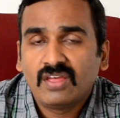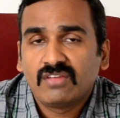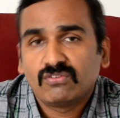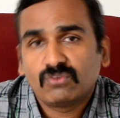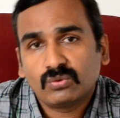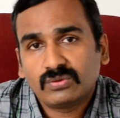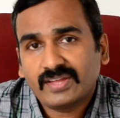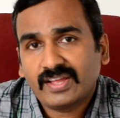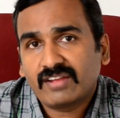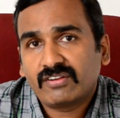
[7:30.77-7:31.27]

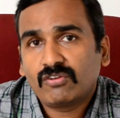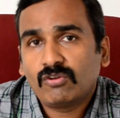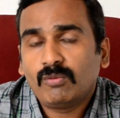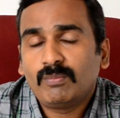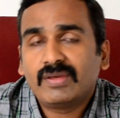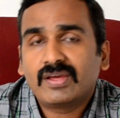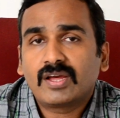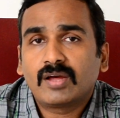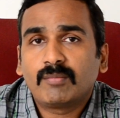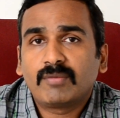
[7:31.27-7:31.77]
so that
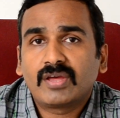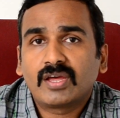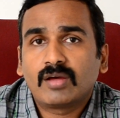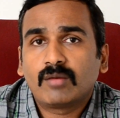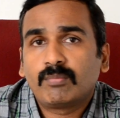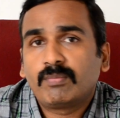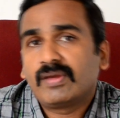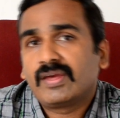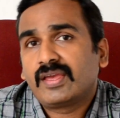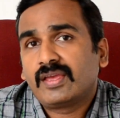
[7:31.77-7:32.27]
will be coming
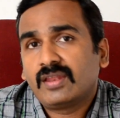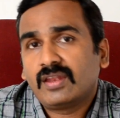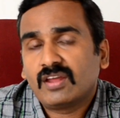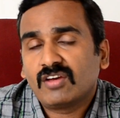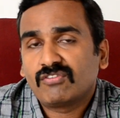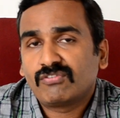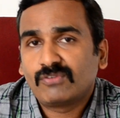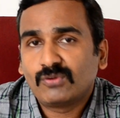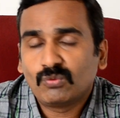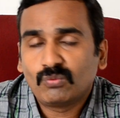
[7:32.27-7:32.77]
up in
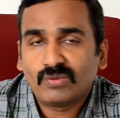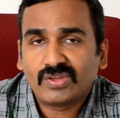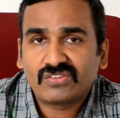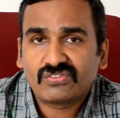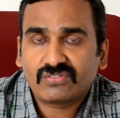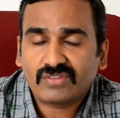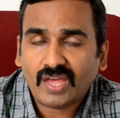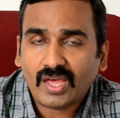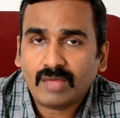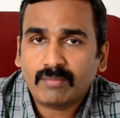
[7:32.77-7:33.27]
a few
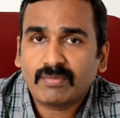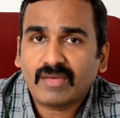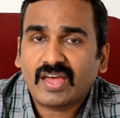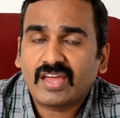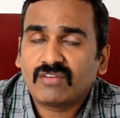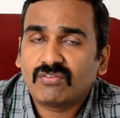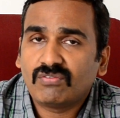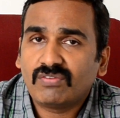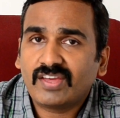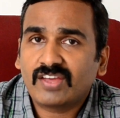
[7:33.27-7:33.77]
weeks time,
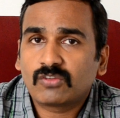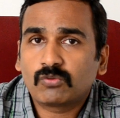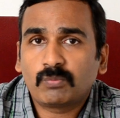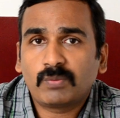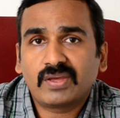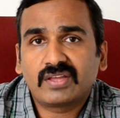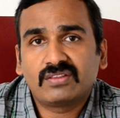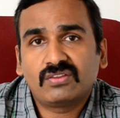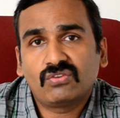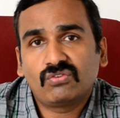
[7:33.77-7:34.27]
and we
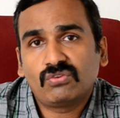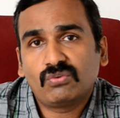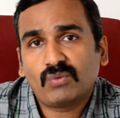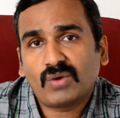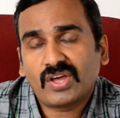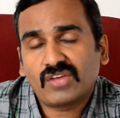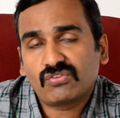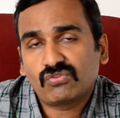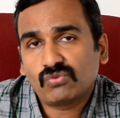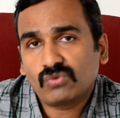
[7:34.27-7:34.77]
expect this
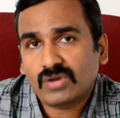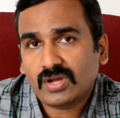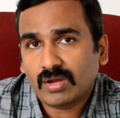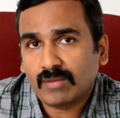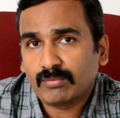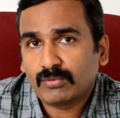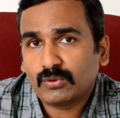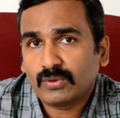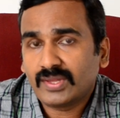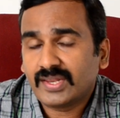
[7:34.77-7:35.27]
device to
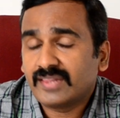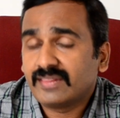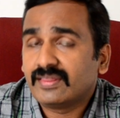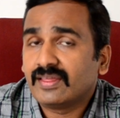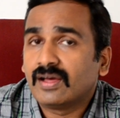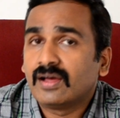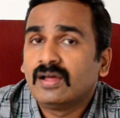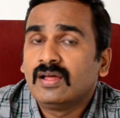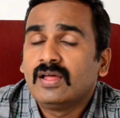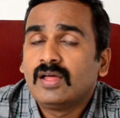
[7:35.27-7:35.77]
come to in
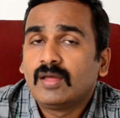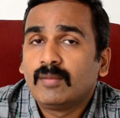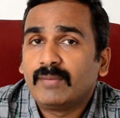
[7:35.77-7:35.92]
India,